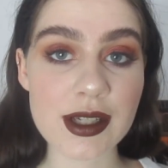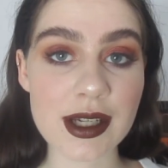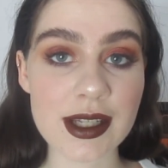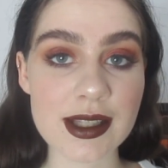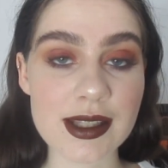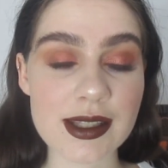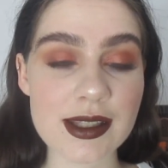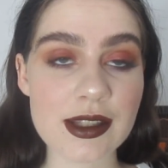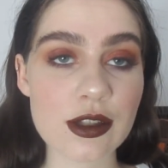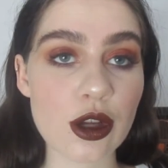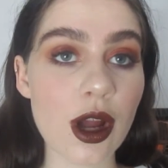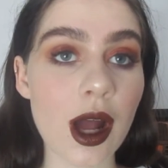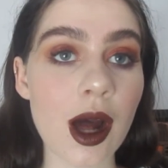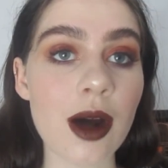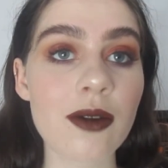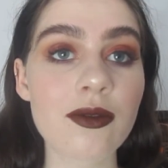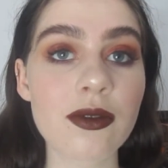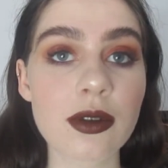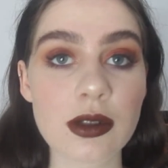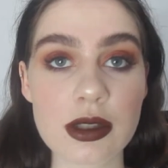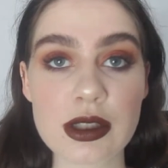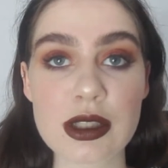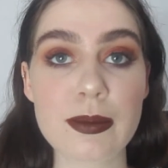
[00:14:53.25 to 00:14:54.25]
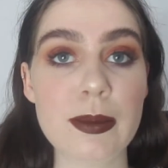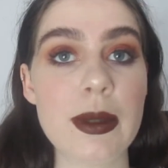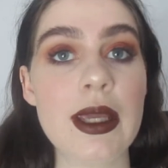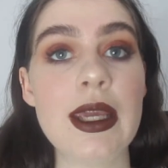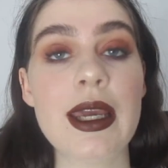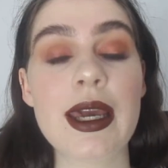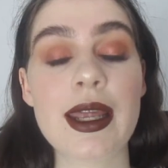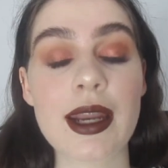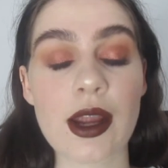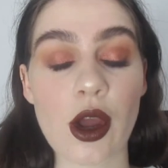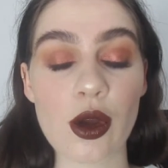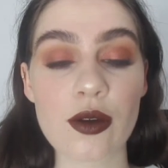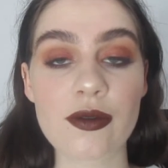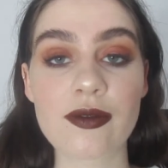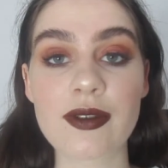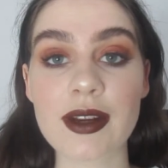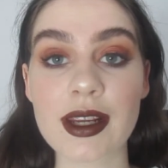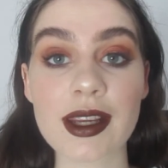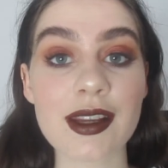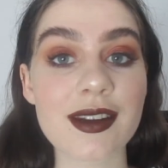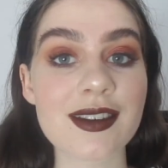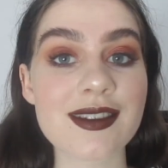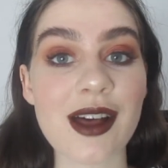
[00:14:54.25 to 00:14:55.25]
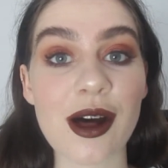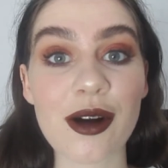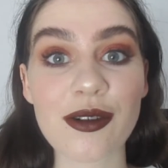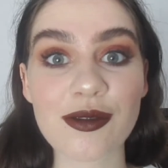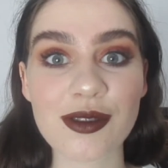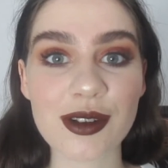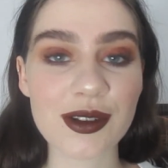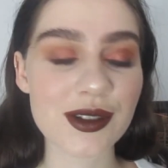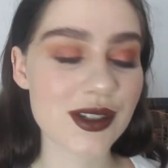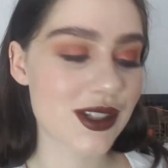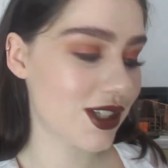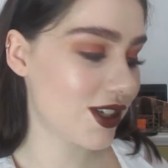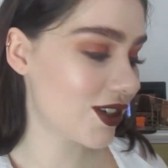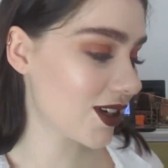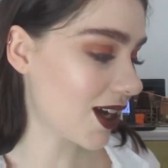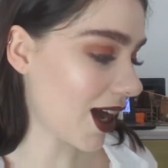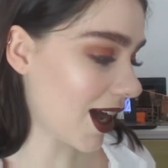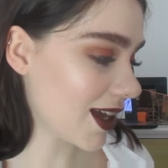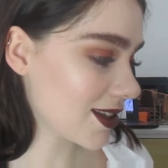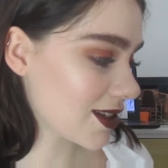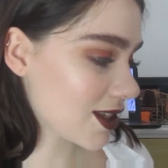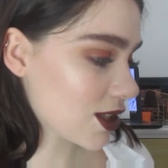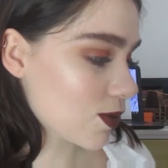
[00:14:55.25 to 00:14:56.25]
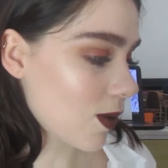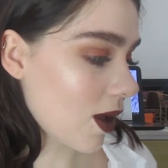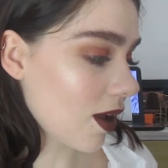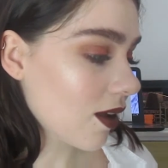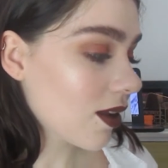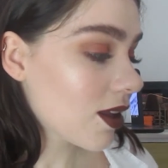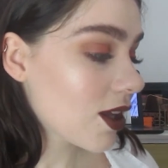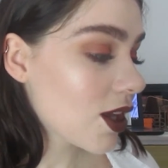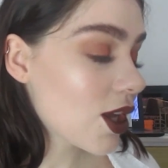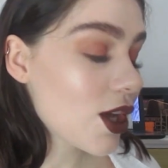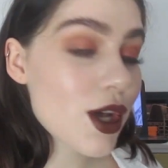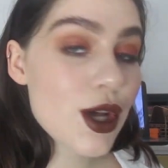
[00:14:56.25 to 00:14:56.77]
It's so helpful to me, and hopefully it is helpful to you guys as well.